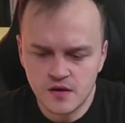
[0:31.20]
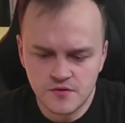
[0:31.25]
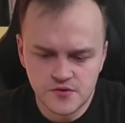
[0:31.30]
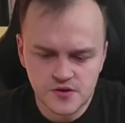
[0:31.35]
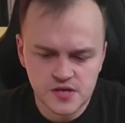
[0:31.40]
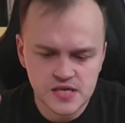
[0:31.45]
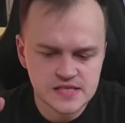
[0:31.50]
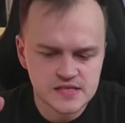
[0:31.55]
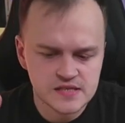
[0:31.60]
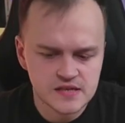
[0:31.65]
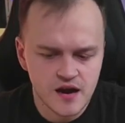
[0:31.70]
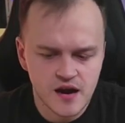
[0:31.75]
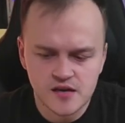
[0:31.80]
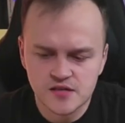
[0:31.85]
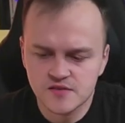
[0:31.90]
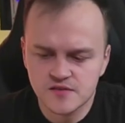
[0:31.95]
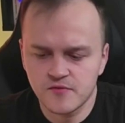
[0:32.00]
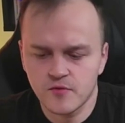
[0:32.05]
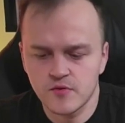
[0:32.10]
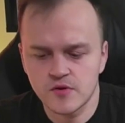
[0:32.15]

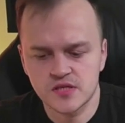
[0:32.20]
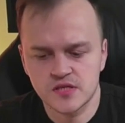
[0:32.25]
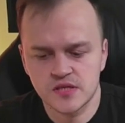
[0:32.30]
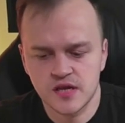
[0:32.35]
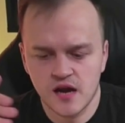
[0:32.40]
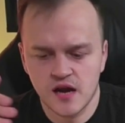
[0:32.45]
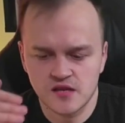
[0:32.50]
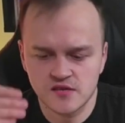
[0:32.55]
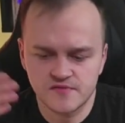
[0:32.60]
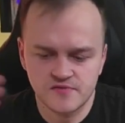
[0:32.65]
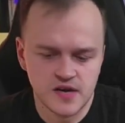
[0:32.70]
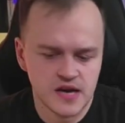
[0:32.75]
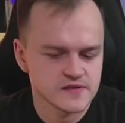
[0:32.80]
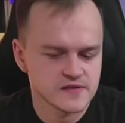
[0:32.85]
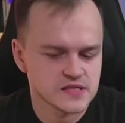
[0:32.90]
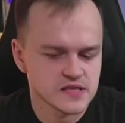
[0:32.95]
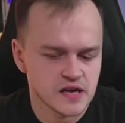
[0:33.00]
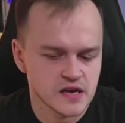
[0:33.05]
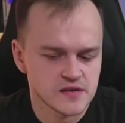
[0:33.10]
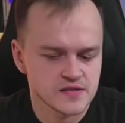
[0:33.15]
stars, 4 stars, 5
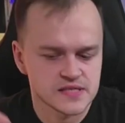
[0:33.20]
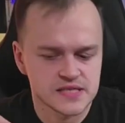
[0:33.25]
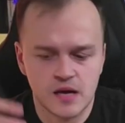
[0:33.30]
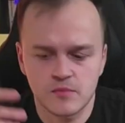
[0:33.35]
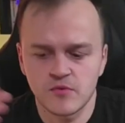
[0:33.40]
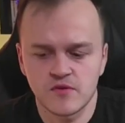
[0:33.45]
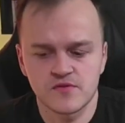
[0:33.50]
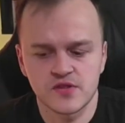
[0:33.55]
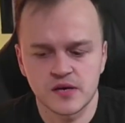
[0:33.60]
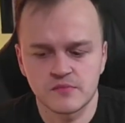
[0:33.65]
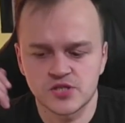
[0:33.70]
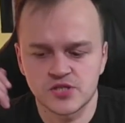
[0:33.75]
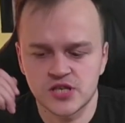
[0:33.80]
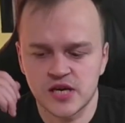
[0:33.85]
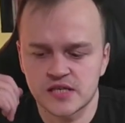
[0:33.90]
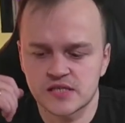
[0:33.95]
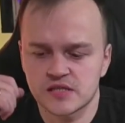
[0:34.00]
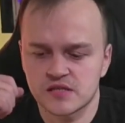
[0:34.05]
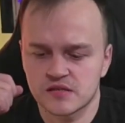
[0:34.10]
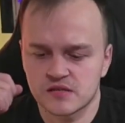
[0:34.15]
stars, some of them
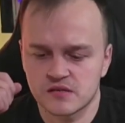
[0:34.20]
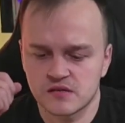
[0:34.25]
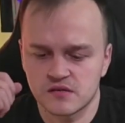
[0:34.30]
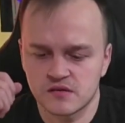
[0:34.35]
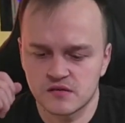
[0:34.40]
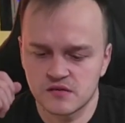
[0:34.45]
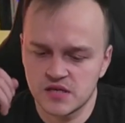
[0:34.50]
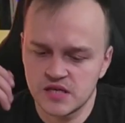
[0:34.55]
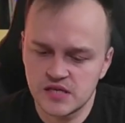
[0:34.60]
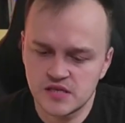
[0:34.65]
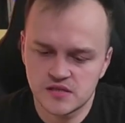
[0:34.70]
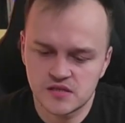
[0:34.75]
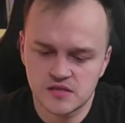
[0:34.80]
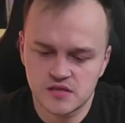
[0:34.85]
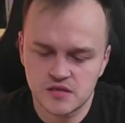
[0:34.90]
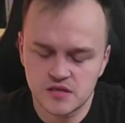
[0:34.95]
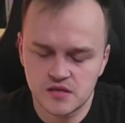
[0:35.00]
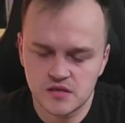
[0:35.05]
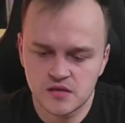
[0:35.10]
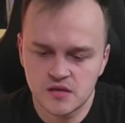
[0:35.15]
just
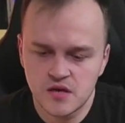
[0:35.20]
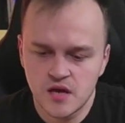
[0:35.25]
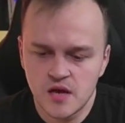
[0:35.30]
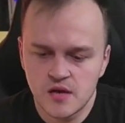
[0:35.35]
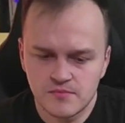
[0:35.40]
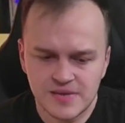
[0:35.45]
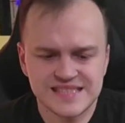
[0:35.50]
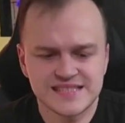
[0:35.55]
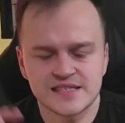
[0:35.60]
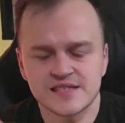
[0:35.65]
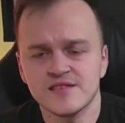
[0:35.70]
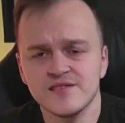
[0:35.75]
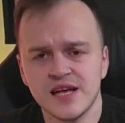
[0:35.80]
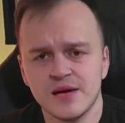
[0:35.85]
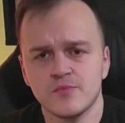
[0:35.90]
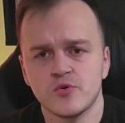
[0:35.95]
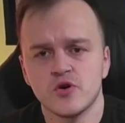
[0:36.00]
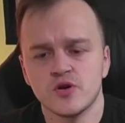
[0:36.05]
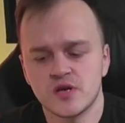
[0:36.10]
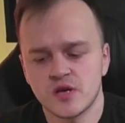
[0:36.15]
easy, but still I'm
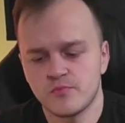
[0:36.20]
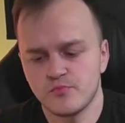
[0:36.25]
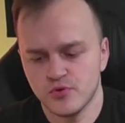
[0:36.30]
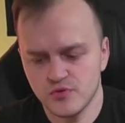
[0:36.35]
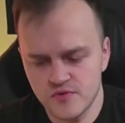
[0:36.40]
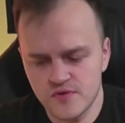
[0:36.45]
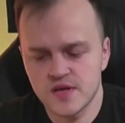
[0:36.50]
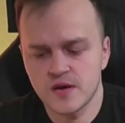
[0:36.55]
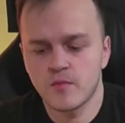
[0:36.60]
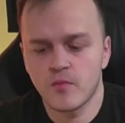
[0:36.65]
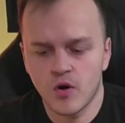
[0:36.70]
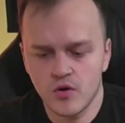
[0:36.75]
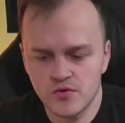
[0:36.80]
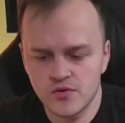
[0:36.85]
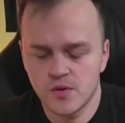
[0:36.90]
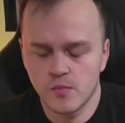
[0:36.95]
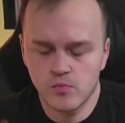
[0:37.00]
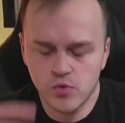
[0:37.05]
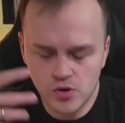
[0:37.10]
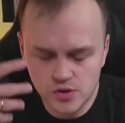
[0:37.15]
gonna put them on the
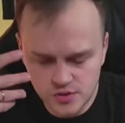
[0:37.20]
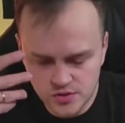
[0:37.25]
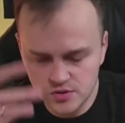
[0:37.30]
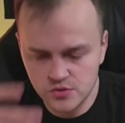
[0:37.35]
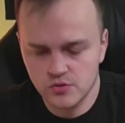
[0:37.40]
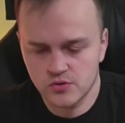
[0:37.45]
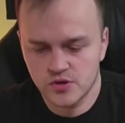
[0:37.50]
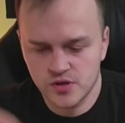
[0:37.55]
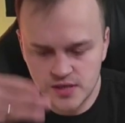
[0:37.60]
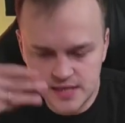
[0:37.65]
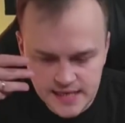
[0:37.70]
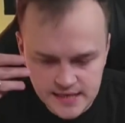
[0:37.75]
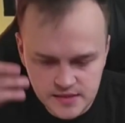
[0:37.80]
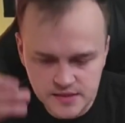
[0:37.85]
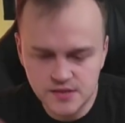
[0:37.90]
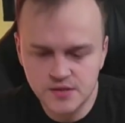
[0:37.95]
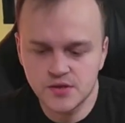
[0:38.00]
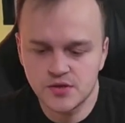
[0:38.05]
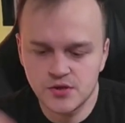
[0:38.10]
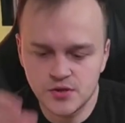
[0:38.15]
board, so
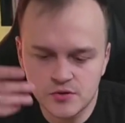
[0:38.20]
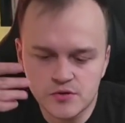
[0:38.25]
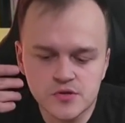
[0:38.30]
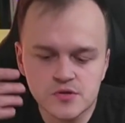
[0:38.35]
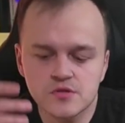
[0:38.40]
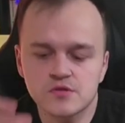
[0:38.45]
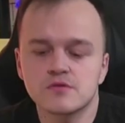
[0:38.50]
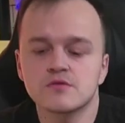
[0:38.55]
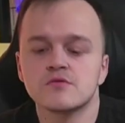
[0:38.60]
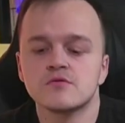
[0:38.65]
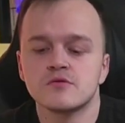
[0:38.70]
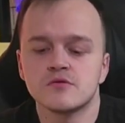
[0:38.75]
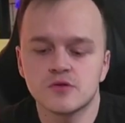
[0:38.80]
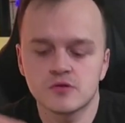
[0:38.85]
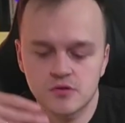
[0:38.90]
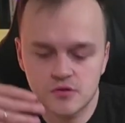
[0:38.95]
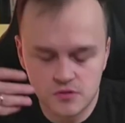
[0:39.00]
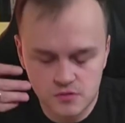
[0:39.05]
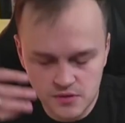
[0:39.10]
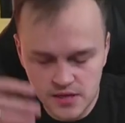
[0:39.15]
getting used
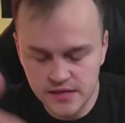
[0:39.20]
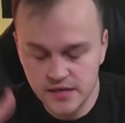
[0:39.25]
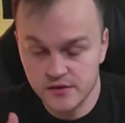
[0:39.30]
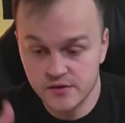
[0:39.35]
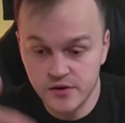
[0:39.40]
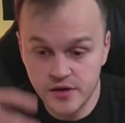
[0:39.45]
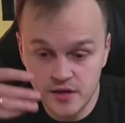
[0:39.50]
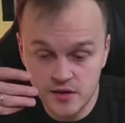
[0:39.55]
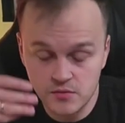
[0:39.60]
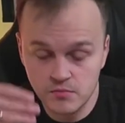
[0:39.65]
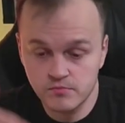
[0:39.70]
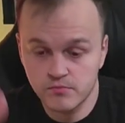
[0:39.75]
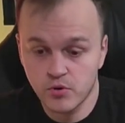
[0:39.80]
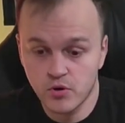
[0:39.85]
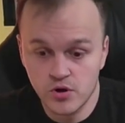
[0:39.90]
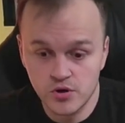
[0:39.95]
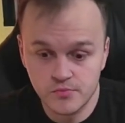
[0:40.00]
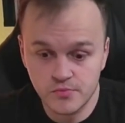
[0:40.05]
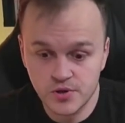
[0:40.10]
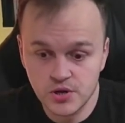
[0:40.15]
to like real
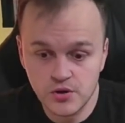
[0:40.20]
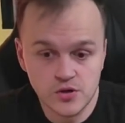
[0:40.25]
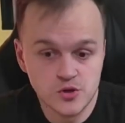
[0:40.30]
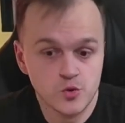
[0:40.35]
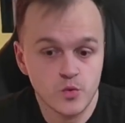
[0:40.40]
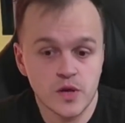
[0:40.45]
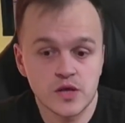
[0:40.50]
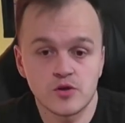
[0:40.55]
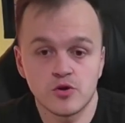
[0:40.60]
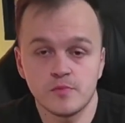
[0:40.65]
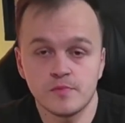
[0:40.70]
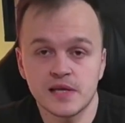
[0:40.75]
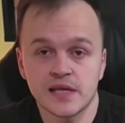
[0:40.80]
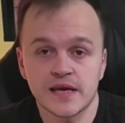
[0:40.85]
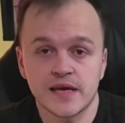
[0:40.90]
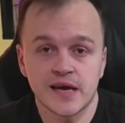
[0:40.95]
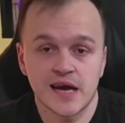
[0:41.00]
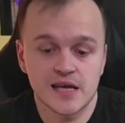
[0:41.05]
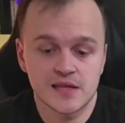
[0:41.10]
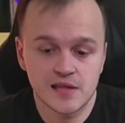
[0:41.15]
board, because when you
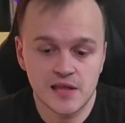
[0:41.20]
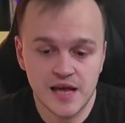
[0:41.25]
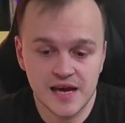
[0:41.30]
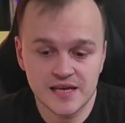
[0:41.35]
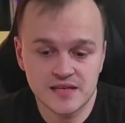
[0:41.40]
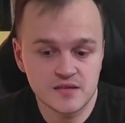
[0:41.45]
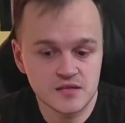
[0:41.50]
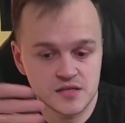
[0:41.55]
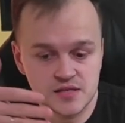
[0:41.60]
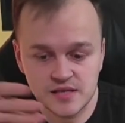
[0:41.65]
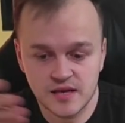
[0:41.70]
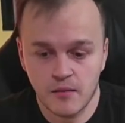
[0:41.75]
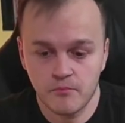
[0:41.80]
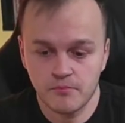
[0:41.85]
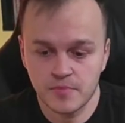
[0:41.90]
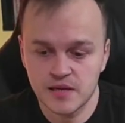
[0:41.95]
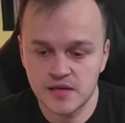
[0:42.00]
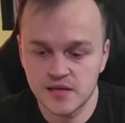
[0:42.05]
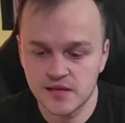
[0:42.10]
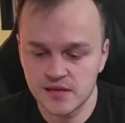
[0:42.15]
play online it's
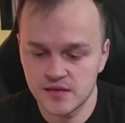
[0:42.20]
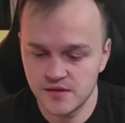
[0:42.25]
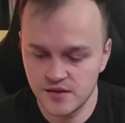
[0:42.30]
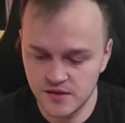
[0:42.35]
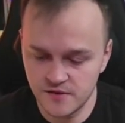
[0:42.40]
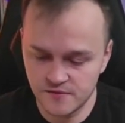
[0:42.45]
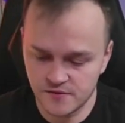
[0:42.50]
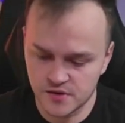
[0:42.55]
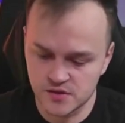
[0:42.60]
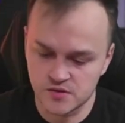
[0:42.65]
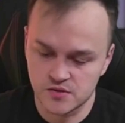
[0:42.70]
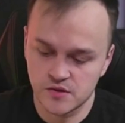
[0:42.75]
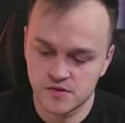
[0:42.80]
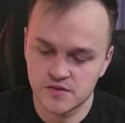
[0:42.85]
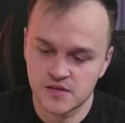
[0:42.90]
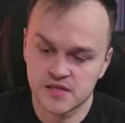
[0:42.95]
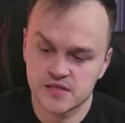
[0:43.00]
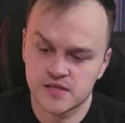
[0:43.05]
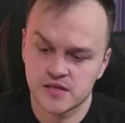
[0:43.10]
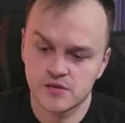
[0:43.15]
completely different. So
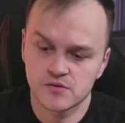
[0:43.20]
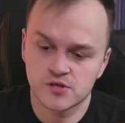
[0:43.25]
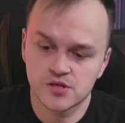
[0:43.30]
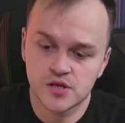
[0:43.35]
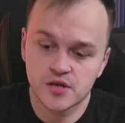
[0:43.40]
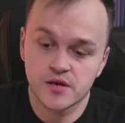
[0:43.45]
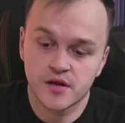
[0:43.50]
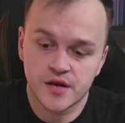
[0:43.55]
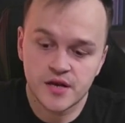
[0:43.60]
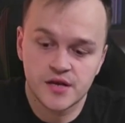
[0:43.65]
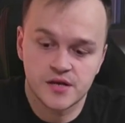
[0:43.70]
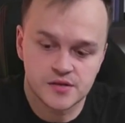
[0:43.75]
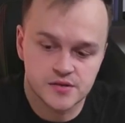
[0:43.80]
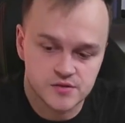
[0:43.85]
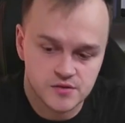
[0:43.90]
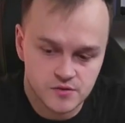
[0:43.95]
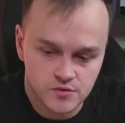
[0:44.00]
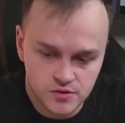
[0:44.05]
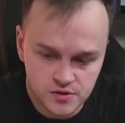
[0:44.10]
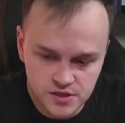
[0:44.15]
the solution is
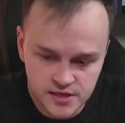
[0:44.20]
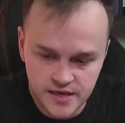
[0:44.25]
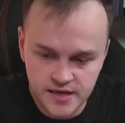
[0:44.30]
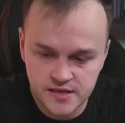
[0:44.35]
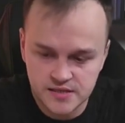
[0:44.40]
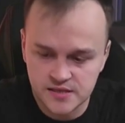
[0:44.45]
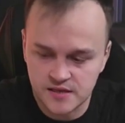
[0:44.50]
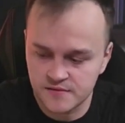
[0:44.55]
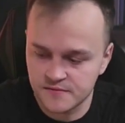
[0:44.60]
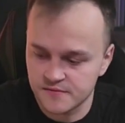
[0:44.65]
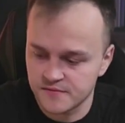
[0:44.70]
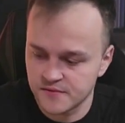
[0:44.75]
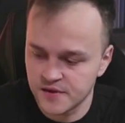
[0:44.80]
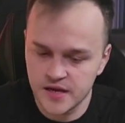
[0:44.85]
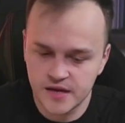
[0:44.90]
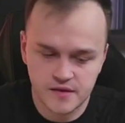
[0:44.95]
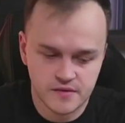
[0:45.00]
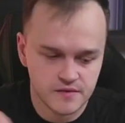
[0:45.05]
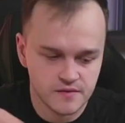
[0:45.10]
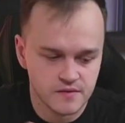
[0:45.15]
rook takes
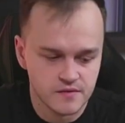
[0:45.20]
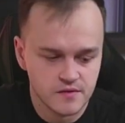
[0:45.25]
f8,